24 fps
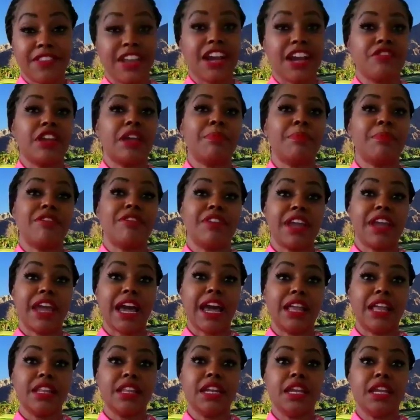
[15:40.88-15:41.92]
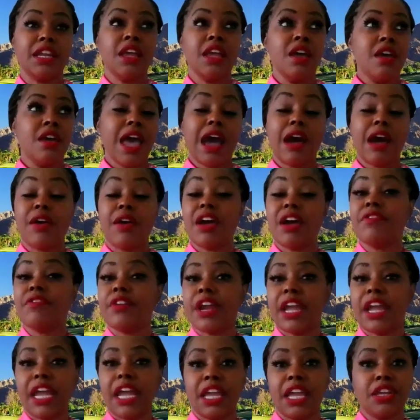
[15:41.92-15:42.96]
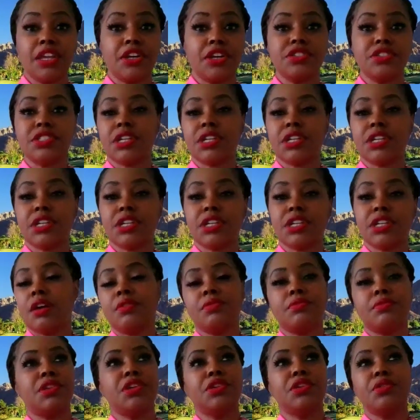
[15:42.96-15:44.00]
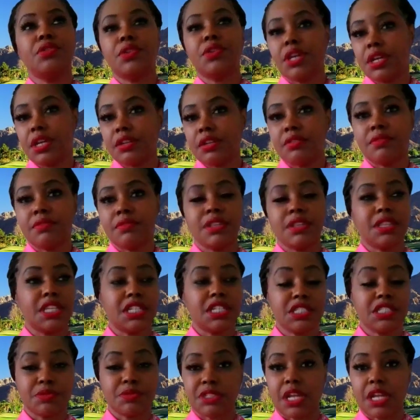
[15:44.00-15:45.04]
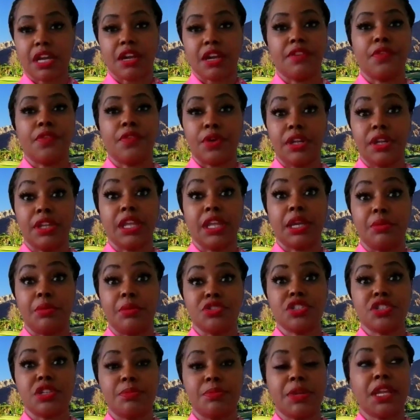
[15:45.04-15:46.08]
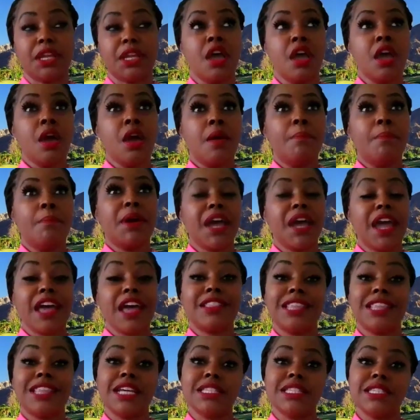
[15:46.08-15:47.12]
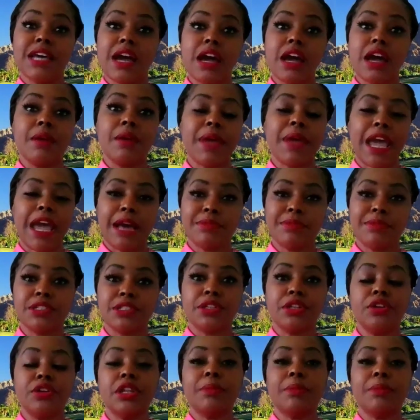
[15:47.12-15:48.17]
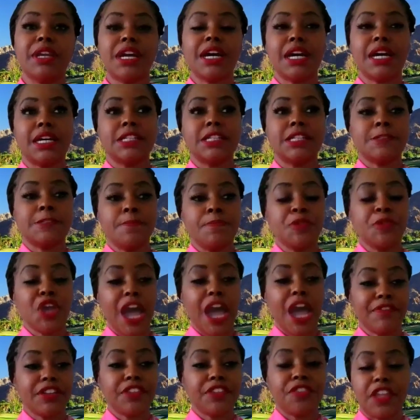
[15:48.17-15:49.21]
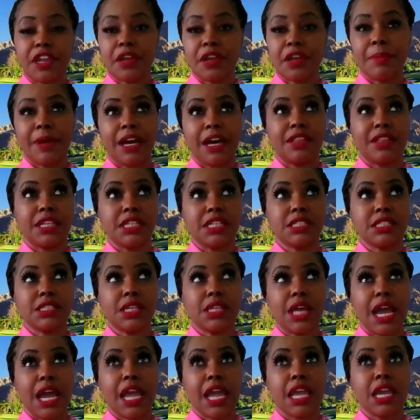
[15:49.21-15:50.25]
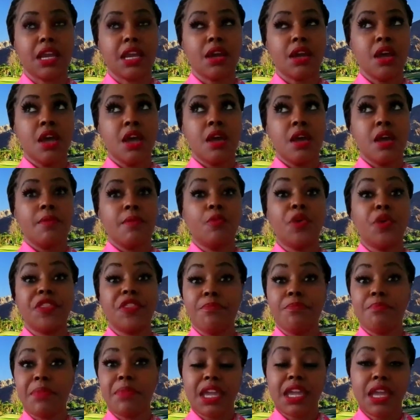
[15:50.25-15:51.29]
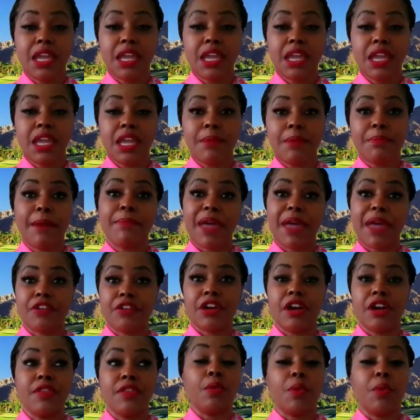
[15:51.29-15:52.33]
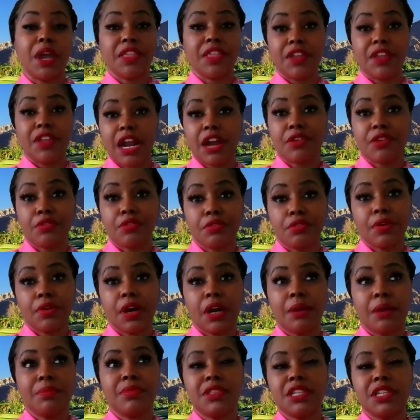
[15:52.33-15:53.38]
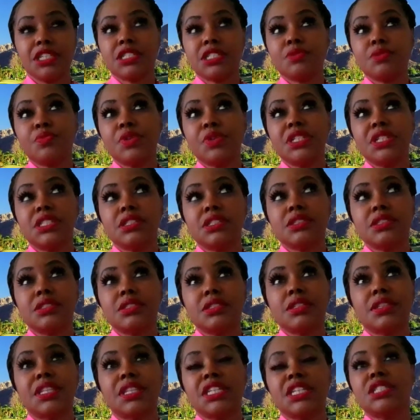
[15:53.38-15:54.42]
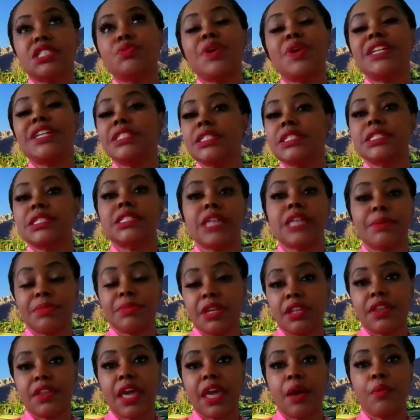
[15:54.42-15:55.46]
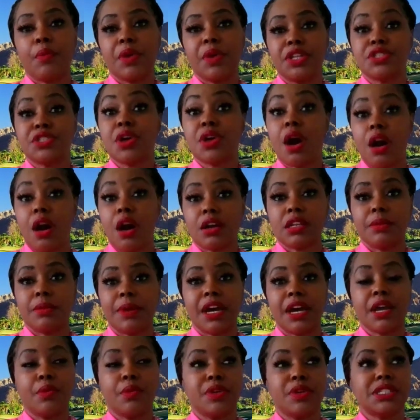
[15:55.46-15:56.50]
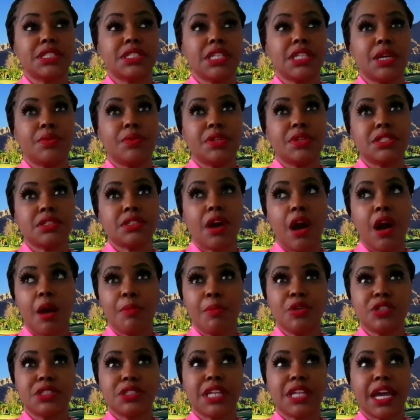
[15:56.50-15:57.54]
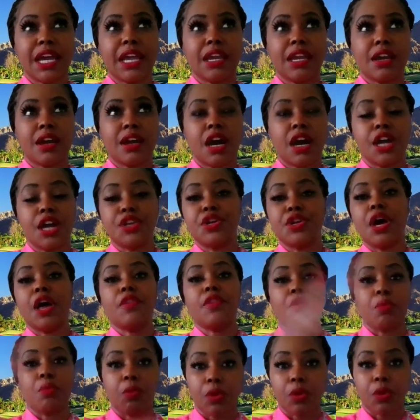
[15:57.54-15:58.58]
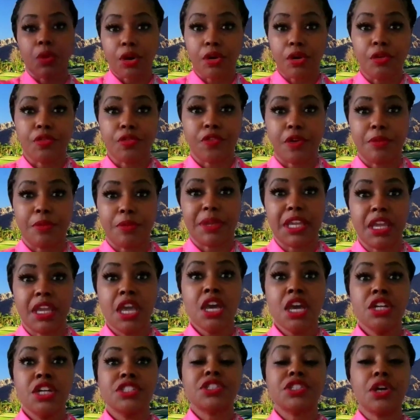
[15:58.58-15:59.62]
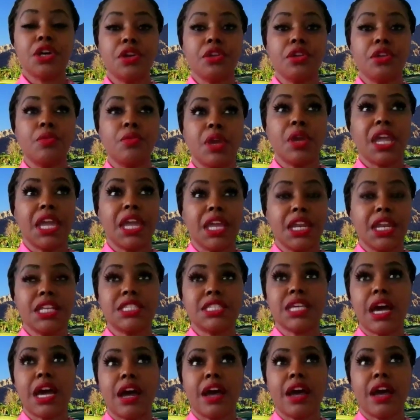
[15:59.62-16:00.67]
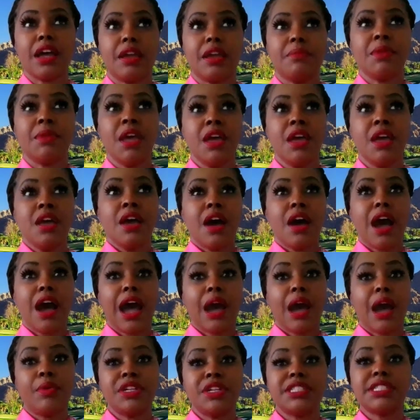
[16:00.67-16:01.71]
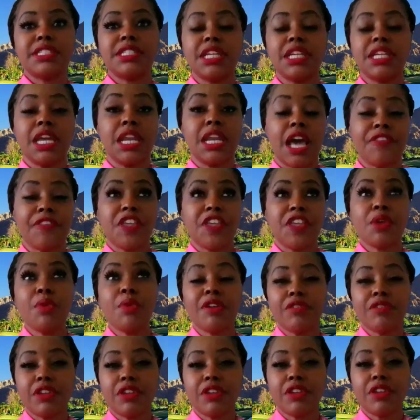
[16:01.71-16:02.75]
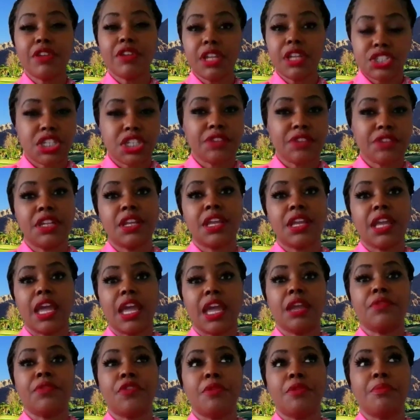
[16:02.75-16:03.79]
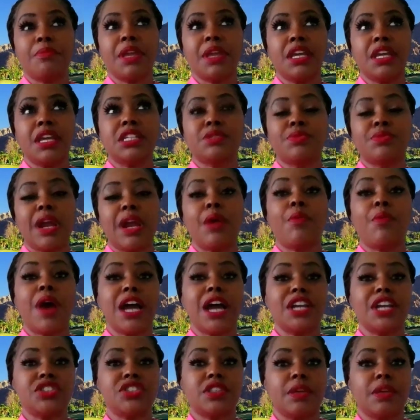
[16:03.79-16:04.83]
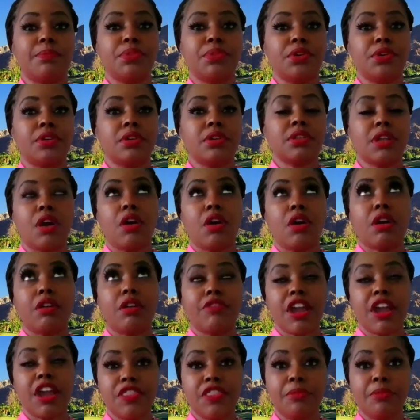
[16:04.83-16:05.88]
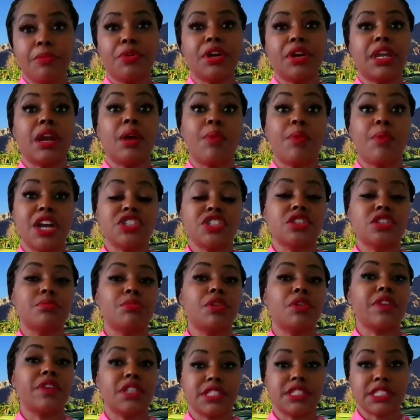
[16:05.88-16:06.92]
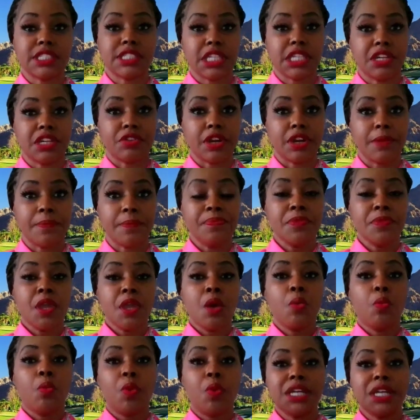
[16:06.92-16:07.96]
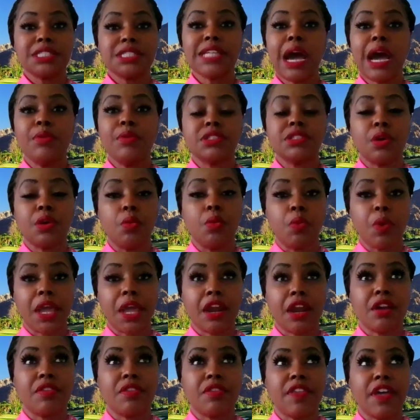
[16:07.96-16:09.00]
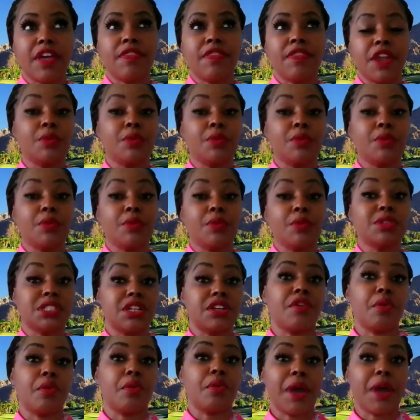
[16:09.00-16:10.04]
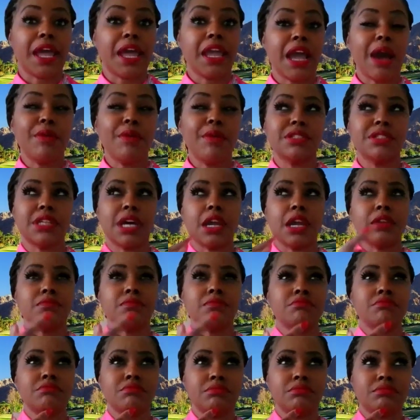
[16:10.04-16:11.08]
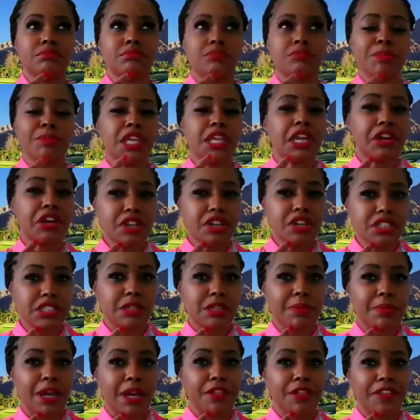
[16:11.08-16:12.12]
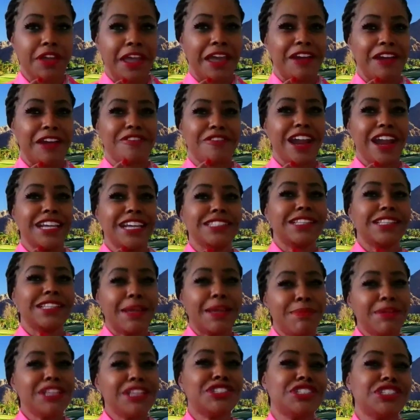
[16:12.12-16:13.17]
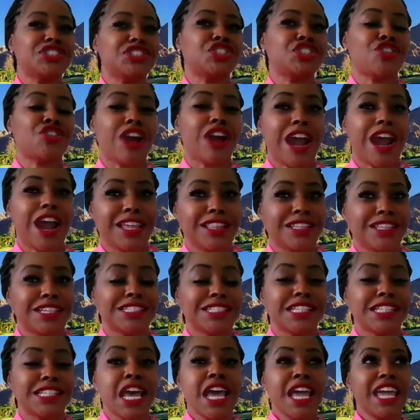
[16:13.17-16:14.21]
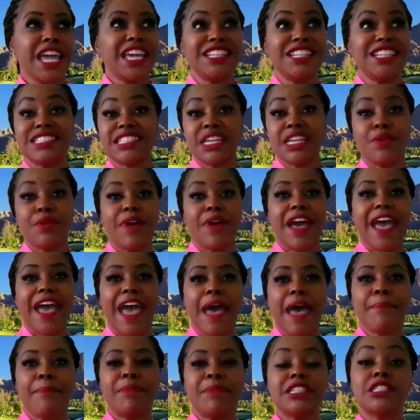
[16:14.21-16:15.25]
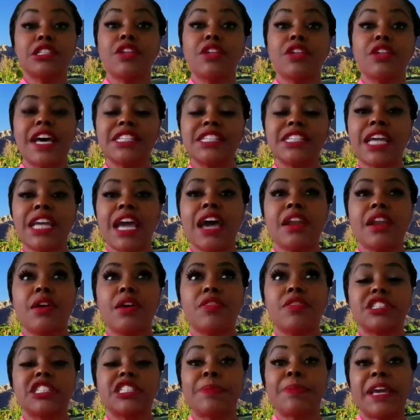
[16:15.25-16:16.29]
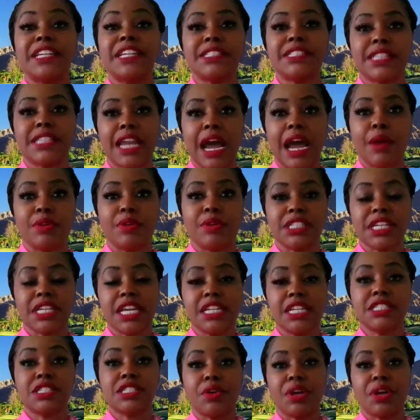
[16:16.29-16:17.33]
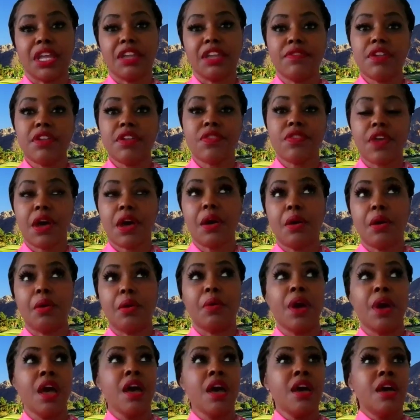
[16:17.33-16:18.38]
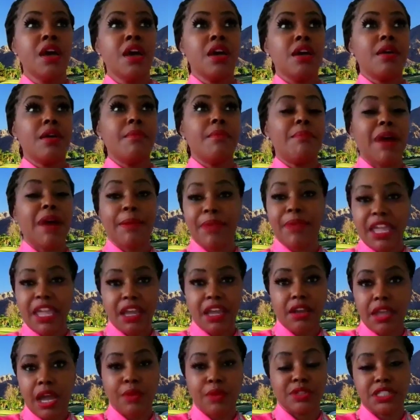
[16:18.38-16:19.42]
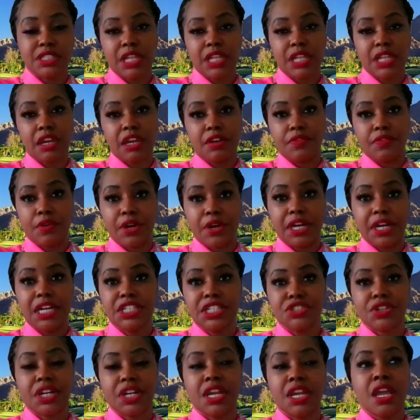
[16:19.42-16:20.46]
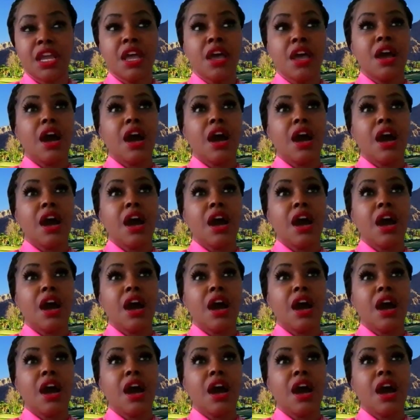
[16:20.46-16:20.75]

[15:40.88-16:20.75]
that I create my reality. However, eight years ago, you couldn't, this was like a foreign language to me. But at that time, absolutely, because you have to think about this. Like with me and my background, the way that I grew up, this was this wasn't something that we talked about it was it was almost like another world for me so anytime I would see, and I think what really shifted the game for me is when I watched the book or I read the book and I watched the movie The Secret. Once I was aware that there was another way, I was like, hmm, I'm curious about that, right? Let me just try this and see what happens. So that's kind of the space that I was in. So even though my bank account was negative 400,